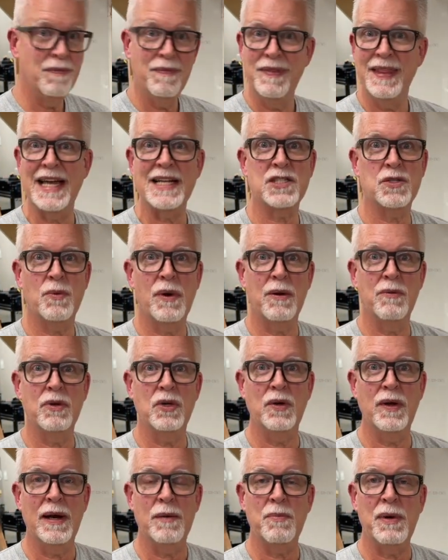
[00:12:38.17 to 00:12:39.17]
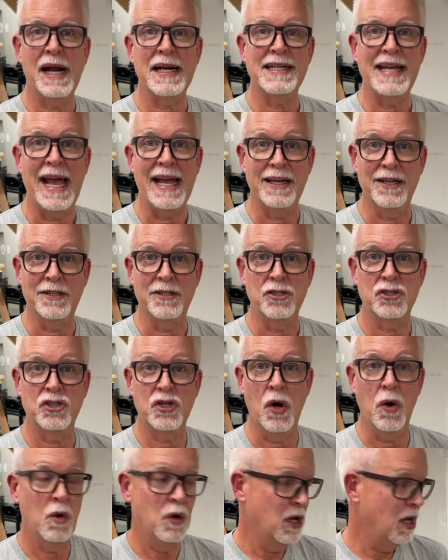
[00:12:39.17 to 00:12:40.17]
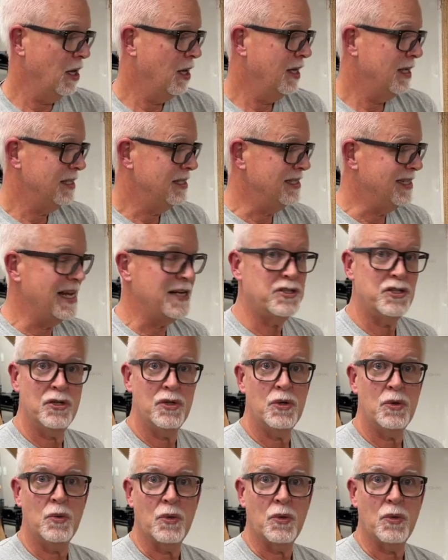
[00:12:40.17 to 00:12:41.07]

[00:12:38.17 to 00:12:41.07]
That's the way we do it at PracTacular. So stay tuned.